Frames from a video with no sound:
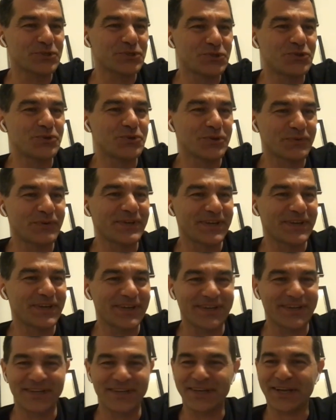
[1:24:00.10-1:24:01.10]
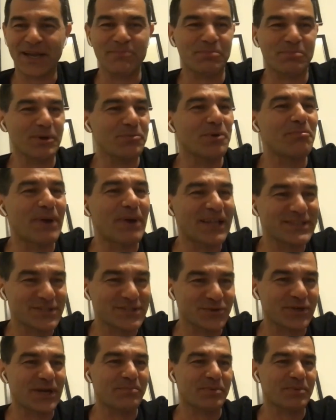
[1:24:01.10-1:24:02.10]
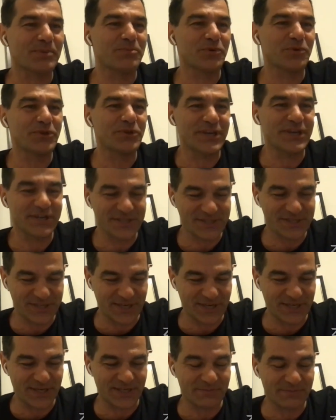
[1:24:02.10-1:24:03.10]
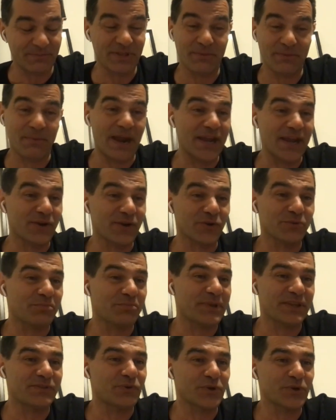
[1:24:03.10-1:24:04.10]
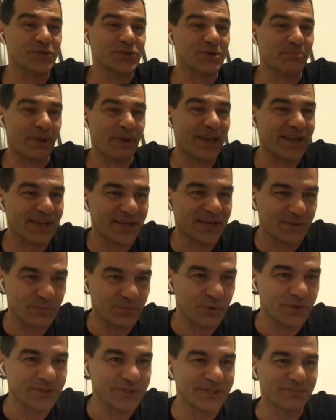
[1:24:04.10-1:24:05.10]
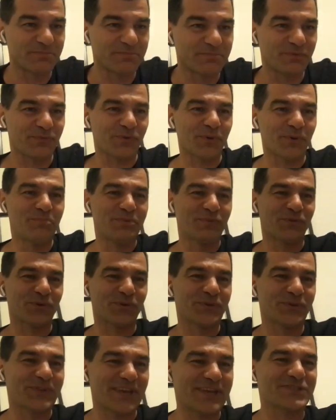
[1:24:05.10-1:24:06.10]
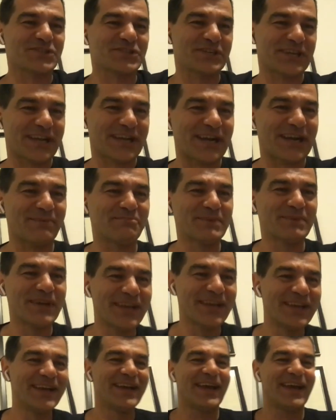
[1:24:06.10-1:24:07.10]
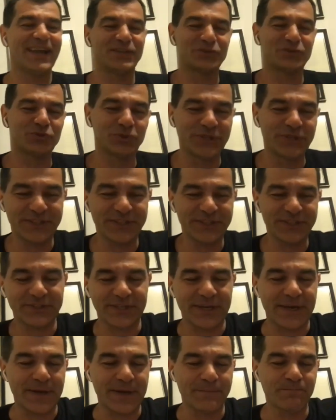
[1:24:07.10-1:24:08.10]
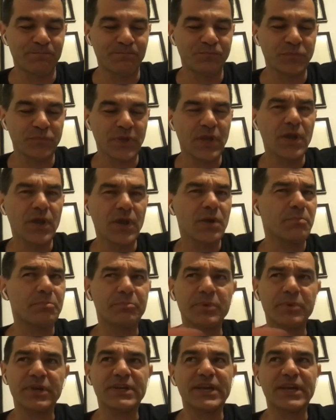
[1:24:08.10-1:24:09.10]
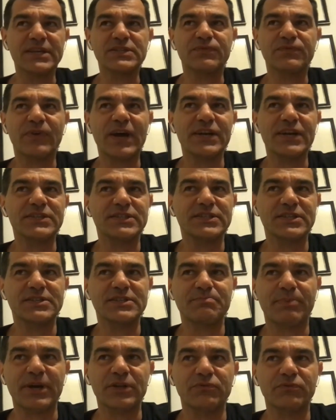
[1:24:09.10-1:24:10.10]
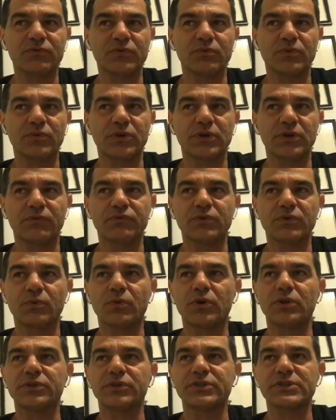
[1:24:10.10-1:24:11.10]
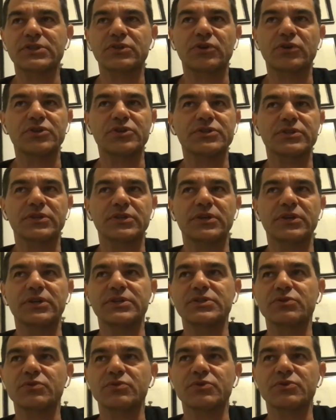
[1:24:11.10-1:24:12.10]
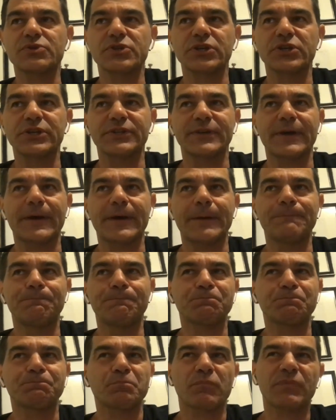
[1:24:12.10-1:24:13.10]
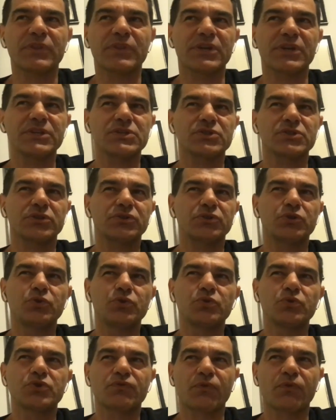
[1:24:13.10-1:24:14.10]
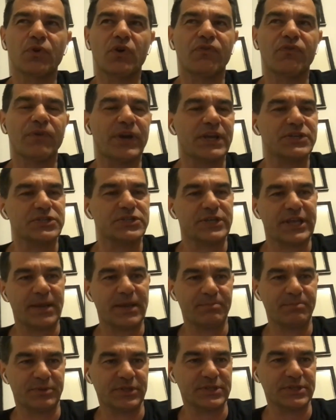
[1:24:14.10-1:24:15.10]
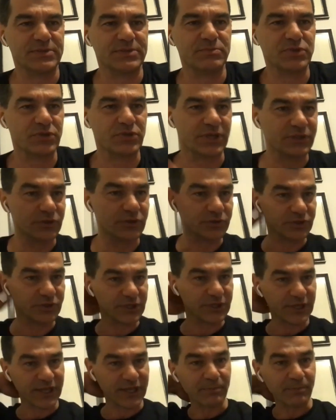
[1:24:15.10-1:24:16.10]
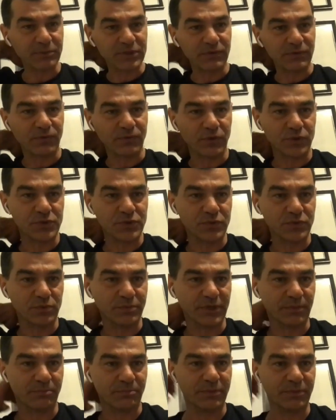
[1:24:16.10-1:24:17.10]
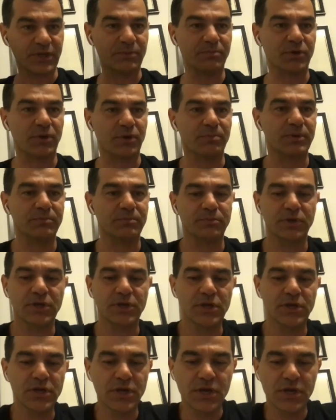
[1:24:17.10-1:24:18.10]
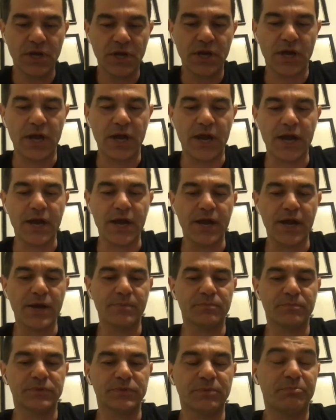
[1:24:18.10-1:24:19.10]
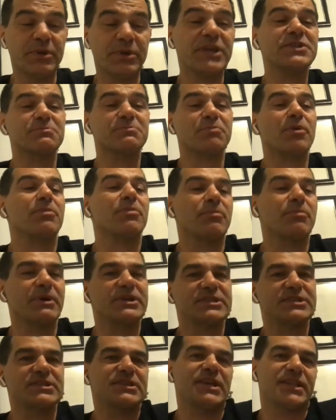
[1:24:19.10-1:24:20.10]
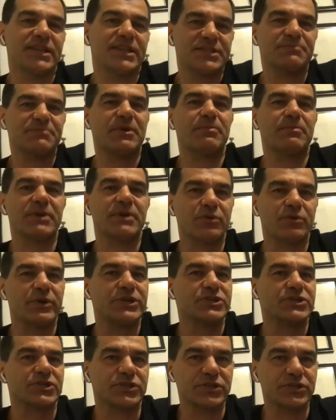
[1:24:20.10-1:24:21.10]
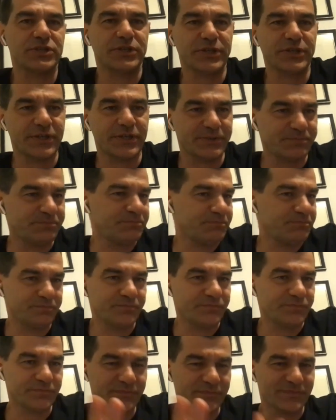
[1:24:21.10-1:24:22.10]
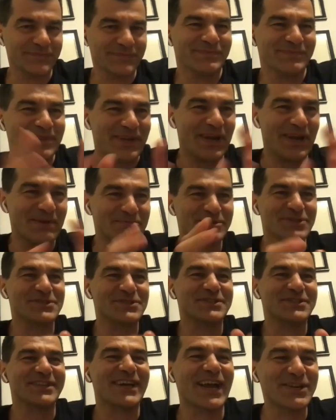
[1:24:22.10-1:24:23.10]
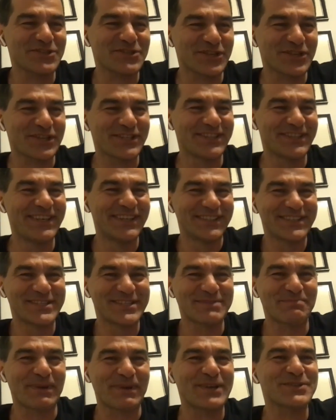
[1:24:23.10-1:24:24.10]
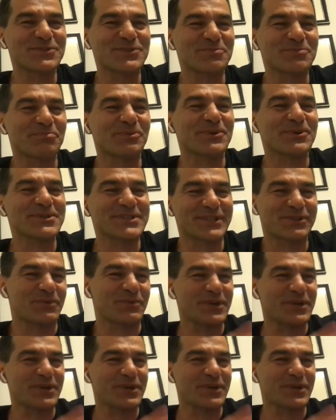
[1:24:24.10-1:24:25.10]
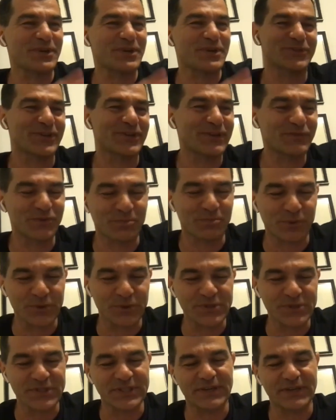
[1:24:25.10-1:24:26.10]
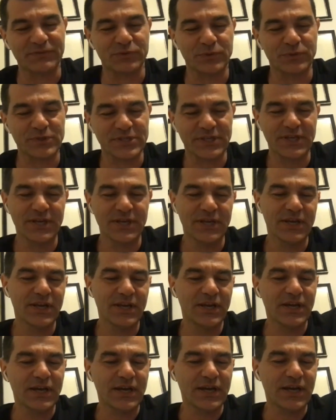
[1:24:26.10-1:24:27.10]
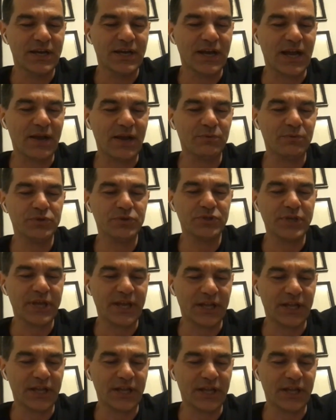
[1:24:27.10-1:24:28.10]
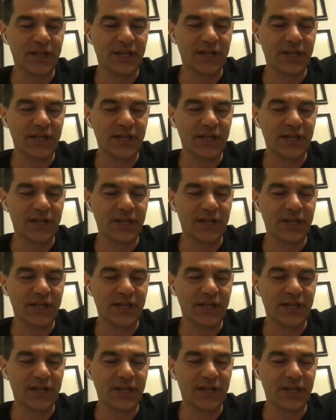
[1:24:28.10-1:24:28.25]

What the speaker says: endure a couple of more months or a couple of more years, and there might not be a Deutsche Bank anymore before they actually come and do that. As far as this part of the world is concerned, there is not huge flow of financial capitalism, so I don't think capital flows will be a big problem. The biggest problem I see, and that's maybe a question, I'm just hijacking the space to post that question, so I don't have to post it afterwards. How would you help